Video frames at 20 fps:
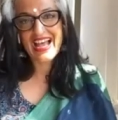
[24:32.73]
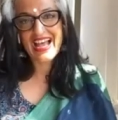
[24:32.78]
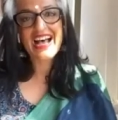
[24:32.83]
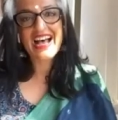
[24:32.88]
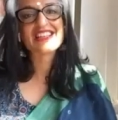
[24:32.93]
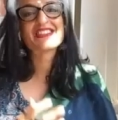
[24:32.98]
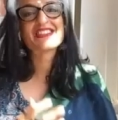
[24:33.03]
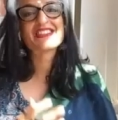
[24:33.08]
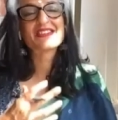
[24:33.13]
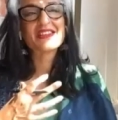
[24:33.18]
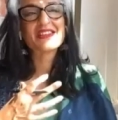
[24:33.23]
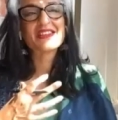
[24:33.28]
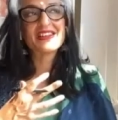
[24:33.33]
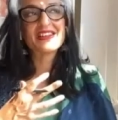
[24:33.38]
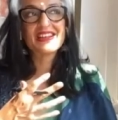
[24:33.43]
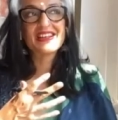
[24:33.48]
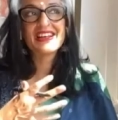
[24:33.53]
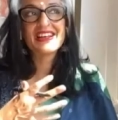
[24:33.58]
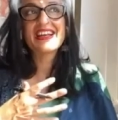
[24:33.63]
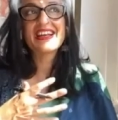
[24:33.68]
as well
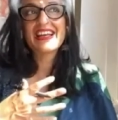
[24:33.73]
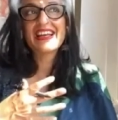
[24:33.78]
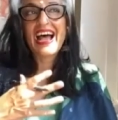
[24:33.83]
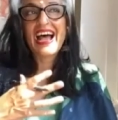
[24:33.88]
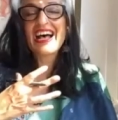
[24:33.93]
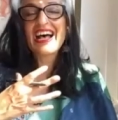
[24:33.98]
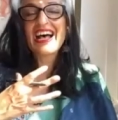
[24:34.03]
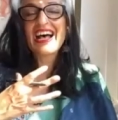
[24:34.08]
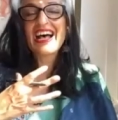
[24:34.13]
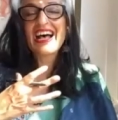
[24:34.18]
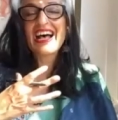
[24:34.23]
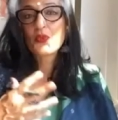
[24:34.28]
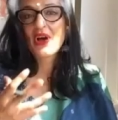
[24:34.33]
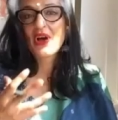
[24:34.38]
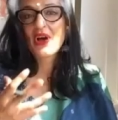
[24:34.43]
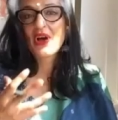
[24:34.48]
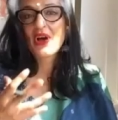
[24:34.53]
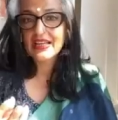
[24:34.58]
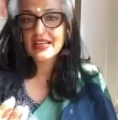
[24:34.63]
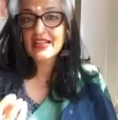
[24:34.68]
as as
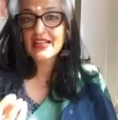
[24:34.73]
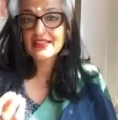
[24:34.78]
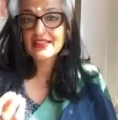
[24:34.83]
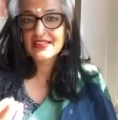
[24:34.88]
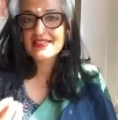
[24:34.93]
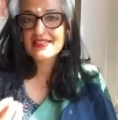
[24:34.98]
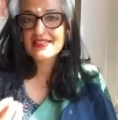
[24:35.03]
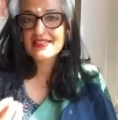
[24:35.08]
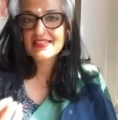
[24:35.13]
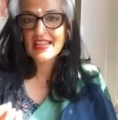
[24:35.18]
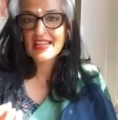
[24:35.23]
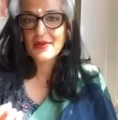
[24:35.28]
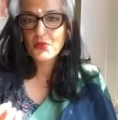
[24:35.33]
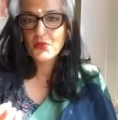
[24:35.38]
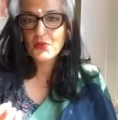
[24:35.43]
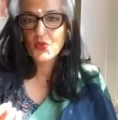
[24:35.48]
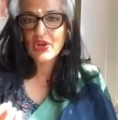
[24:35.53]
openly in the same way